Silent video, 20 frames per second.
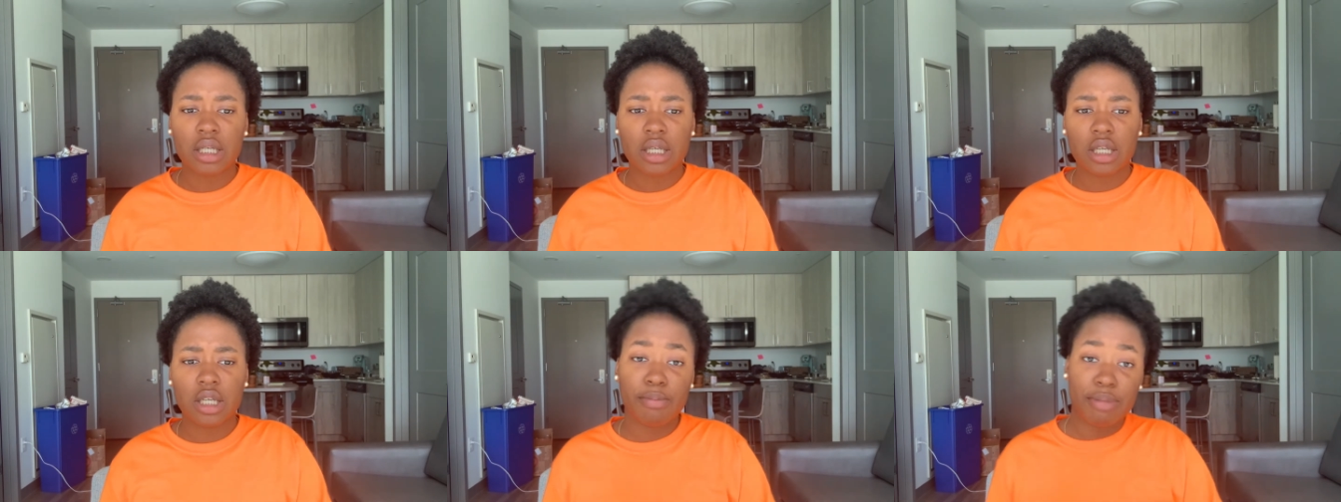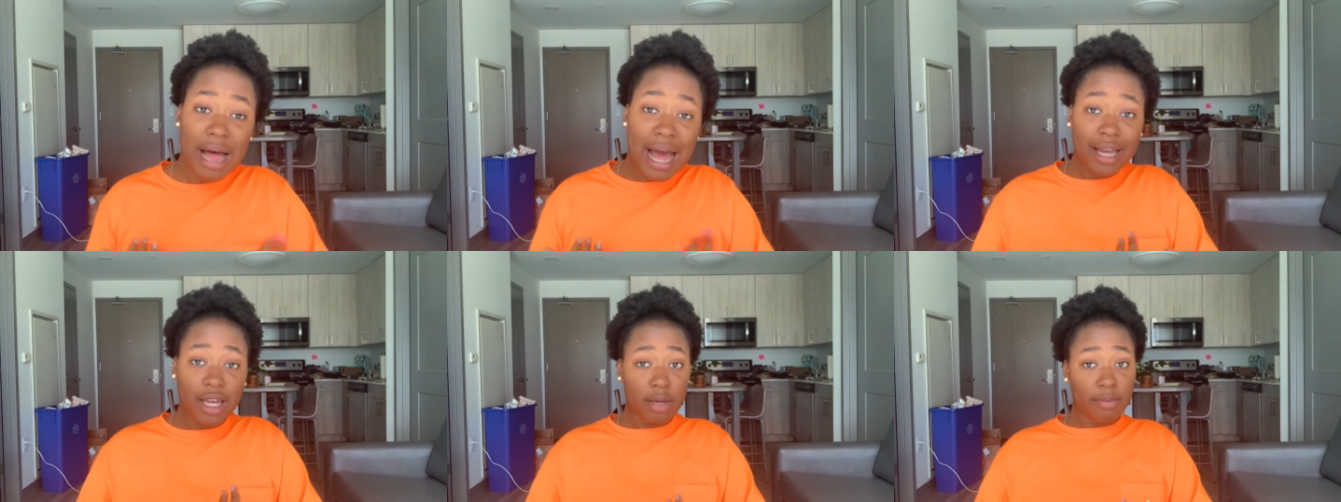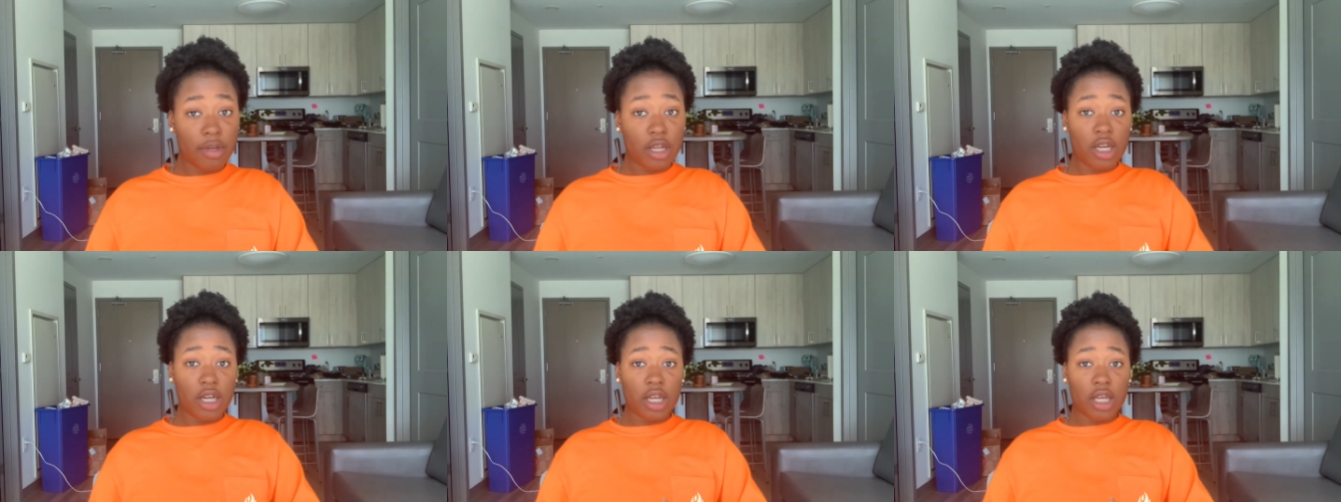the black
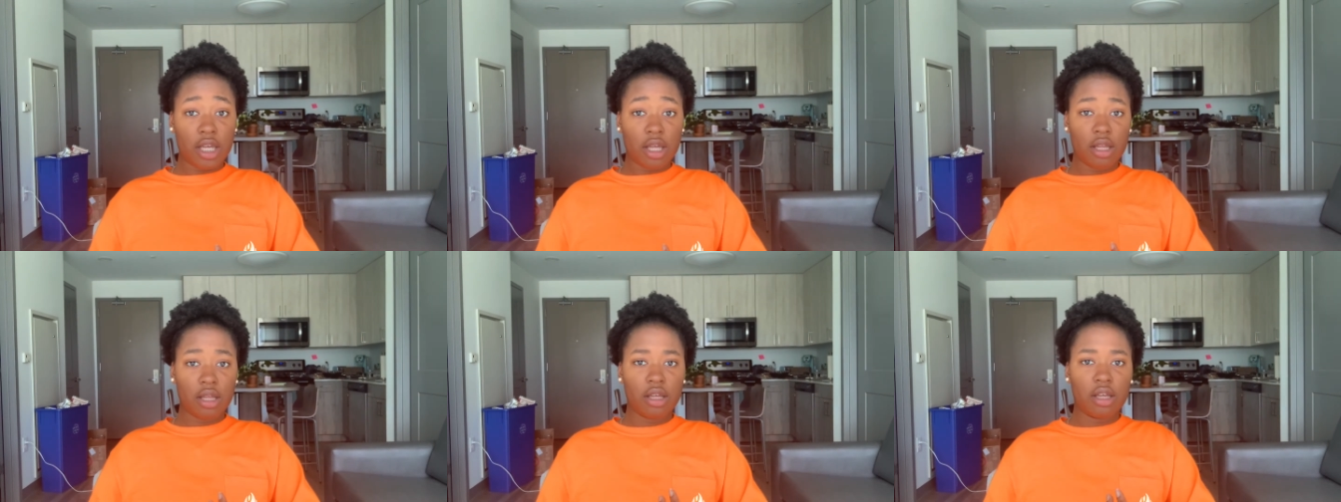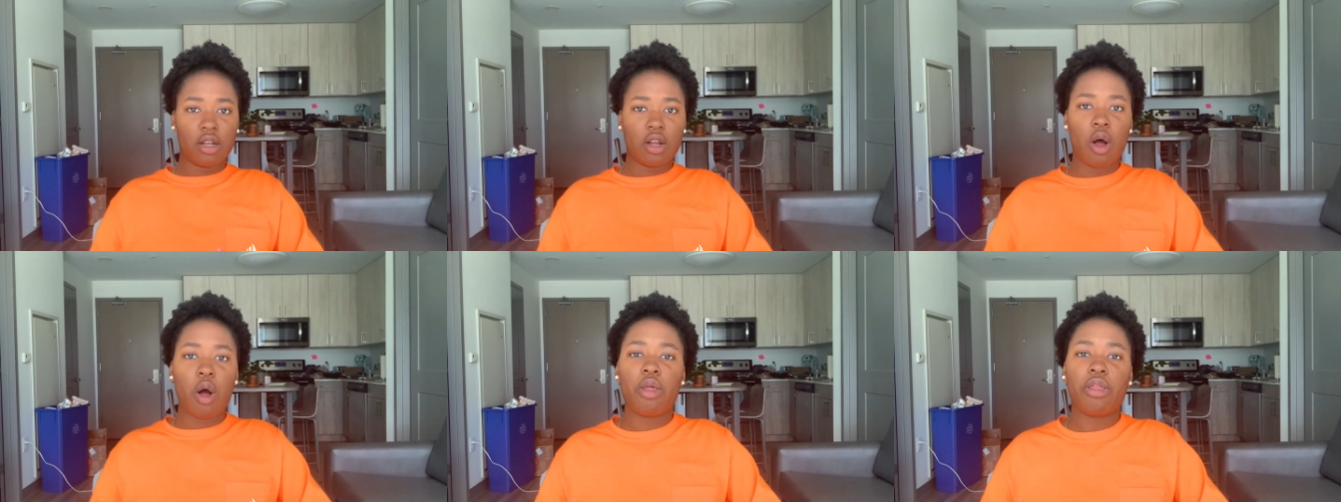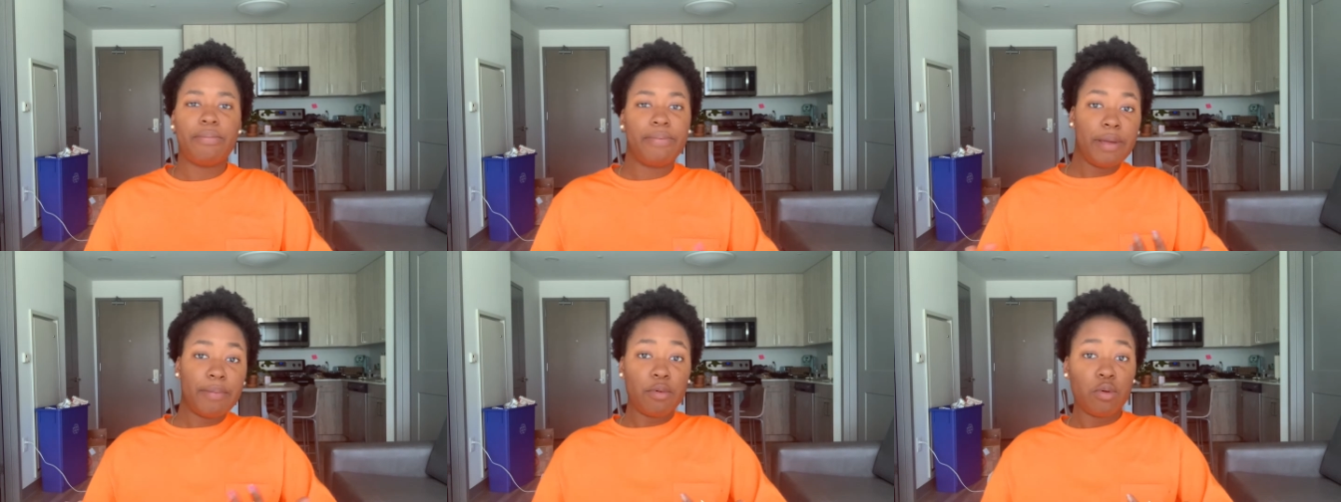community, you know,
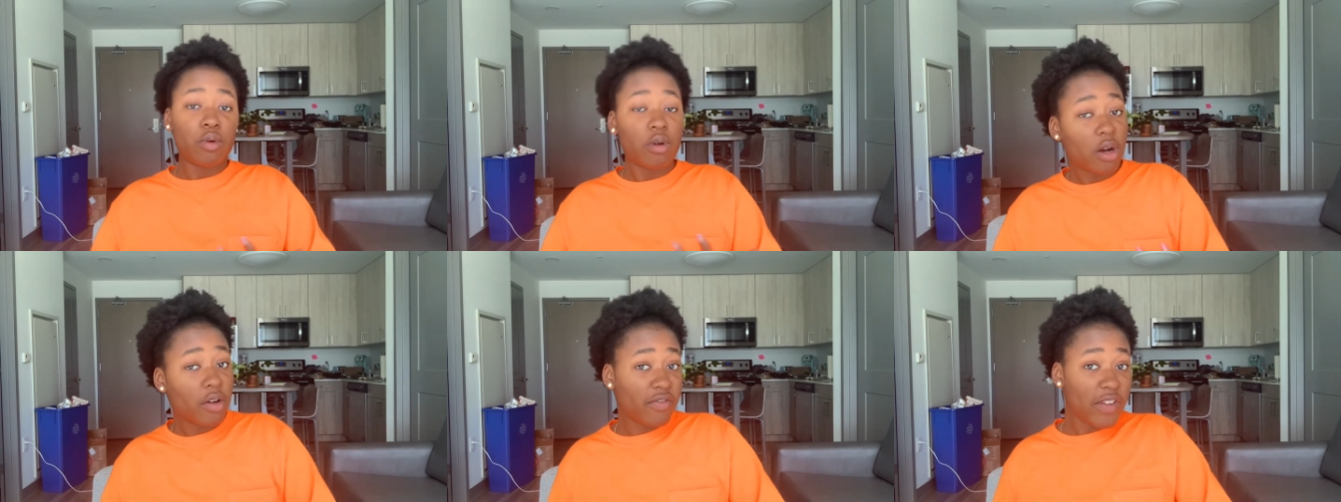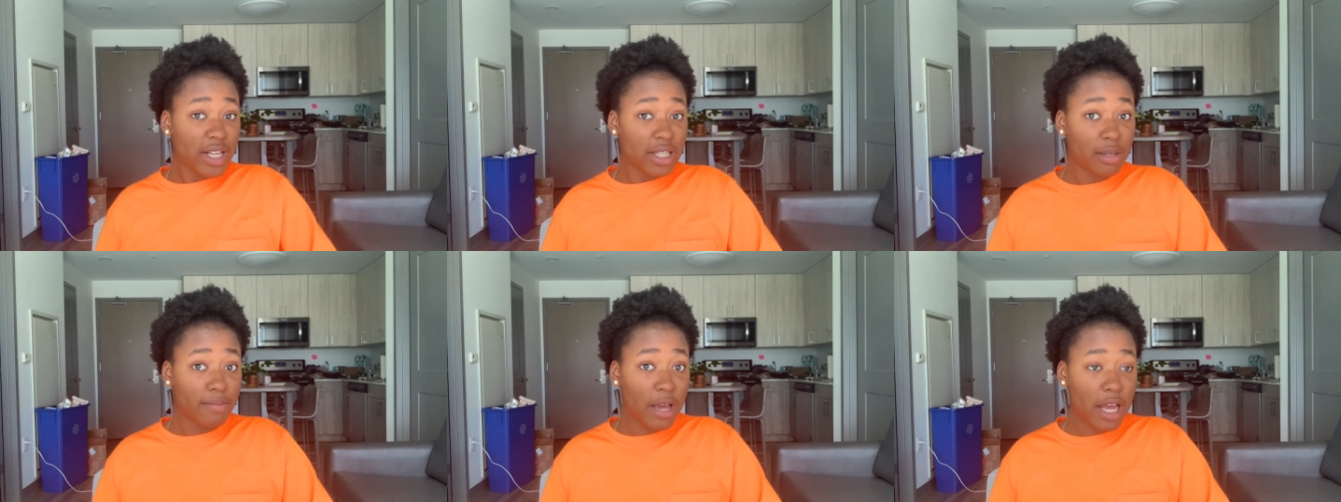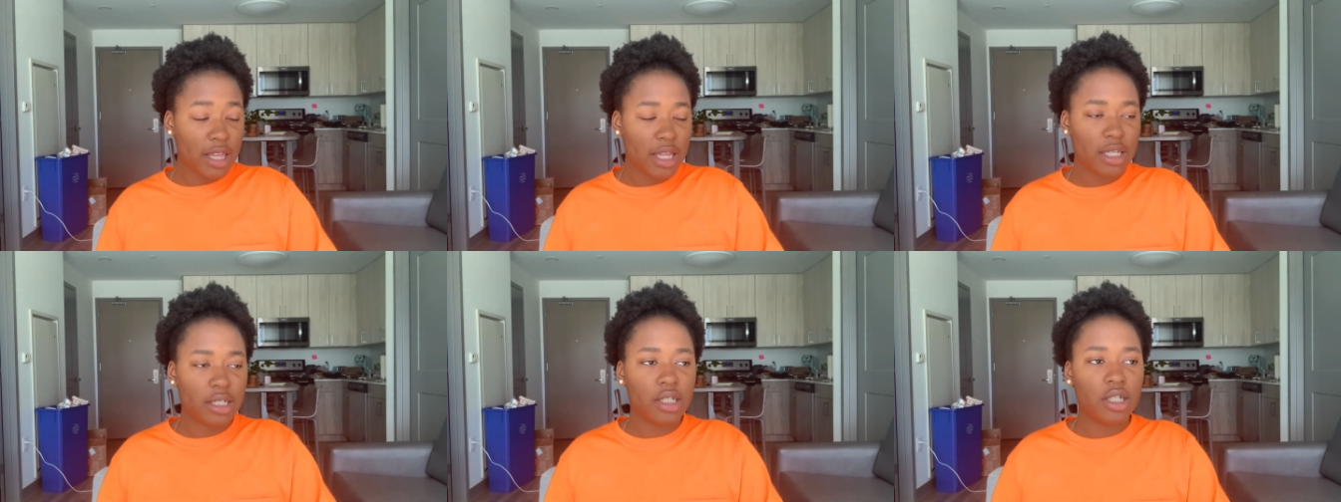the people who are affected
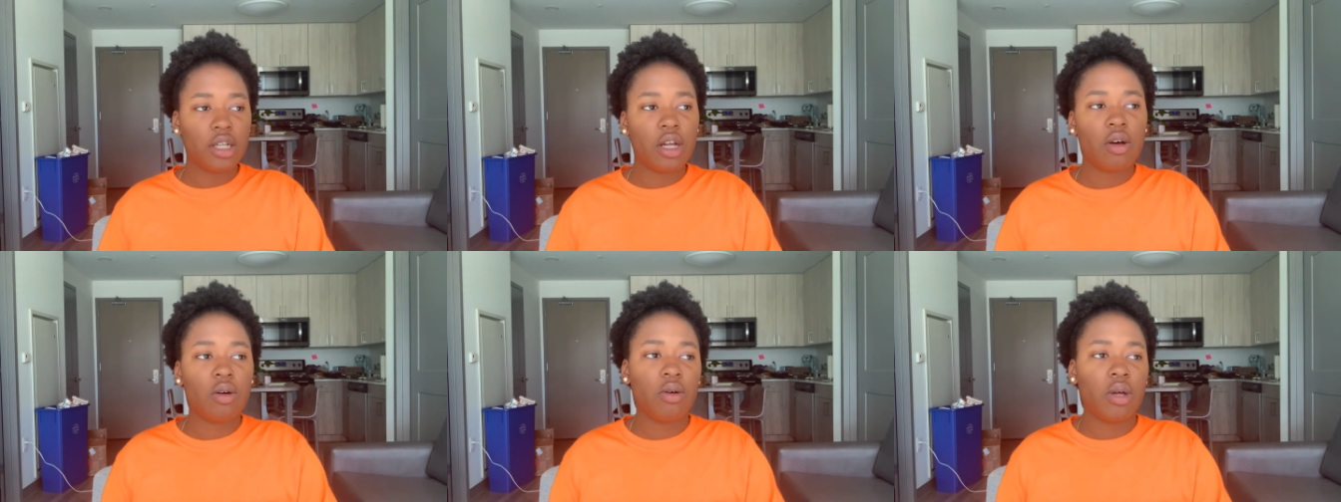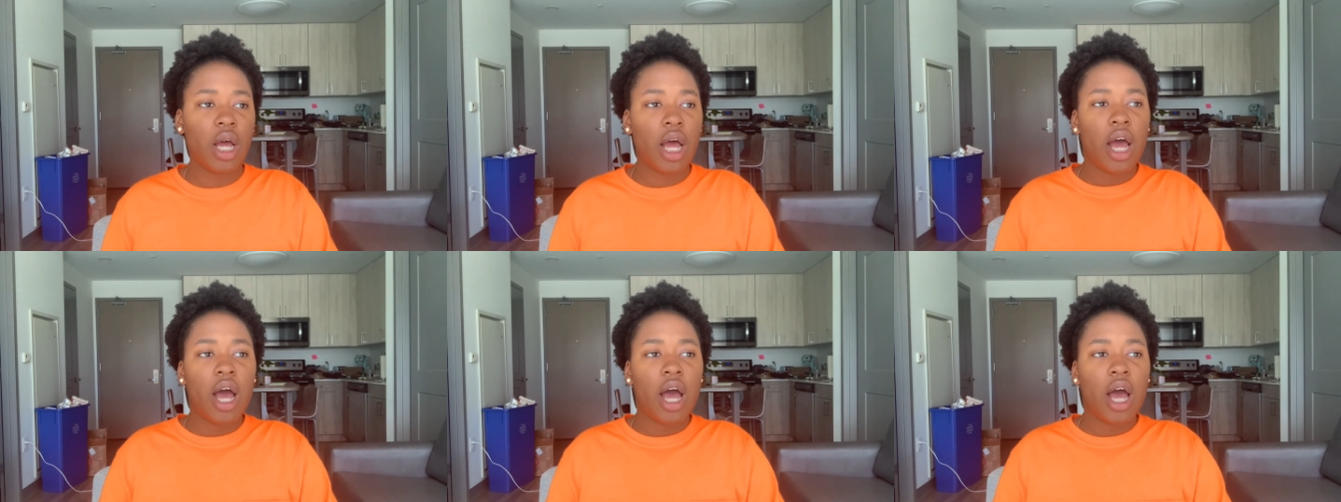by this, you know,